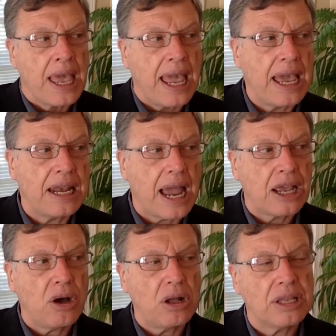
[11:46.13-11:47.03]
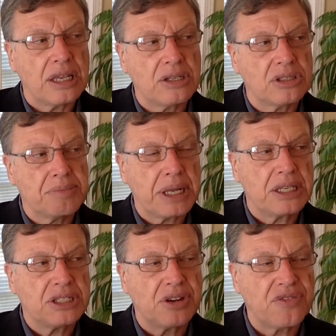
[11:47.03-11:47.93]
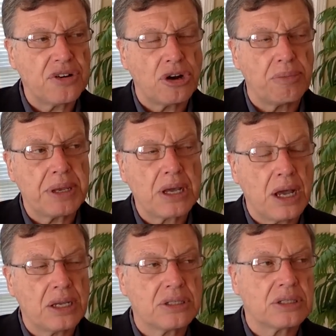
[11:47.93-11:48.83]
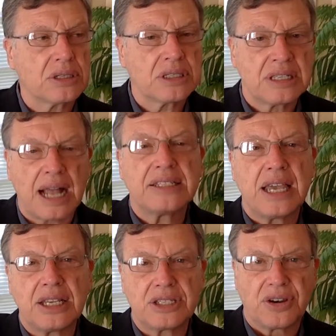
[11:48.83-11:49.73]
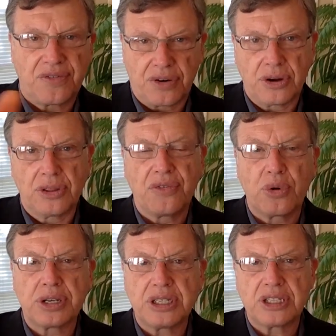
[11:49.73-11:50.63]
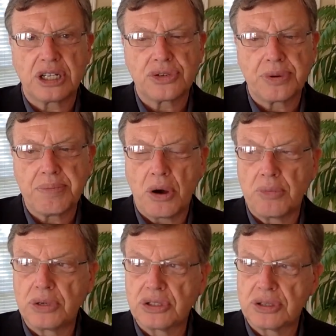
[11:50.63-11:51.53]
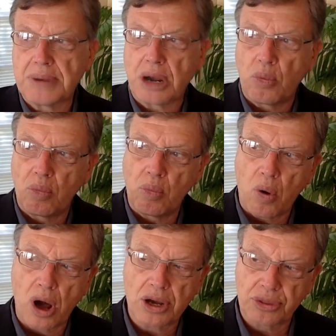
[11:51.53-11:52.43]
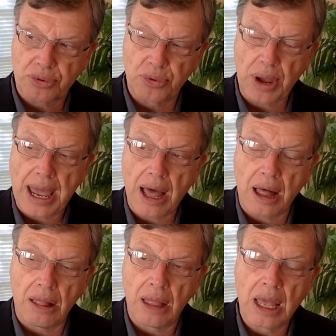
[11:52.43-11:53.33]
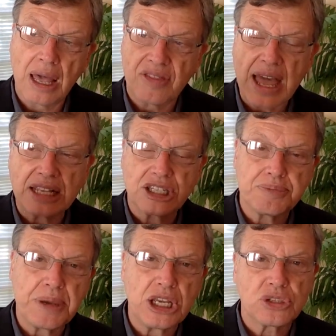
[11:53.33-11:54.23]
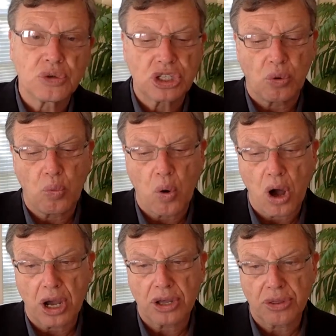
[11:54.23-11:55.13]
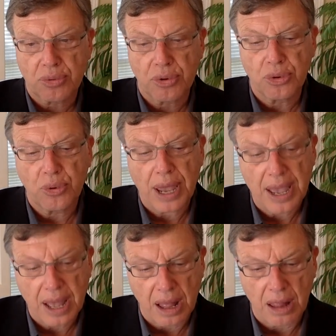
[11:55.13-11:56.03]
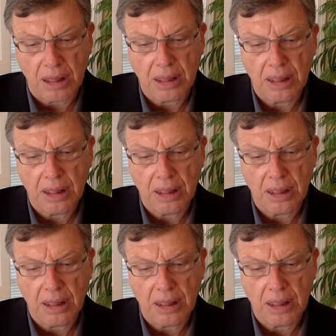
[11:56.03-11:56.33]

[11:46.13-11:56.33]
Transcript: And I call it Il Demente's Inferno because Dante's Inferno, the 14th century poem, which is about a walk through hell, that speech was a walk through hell.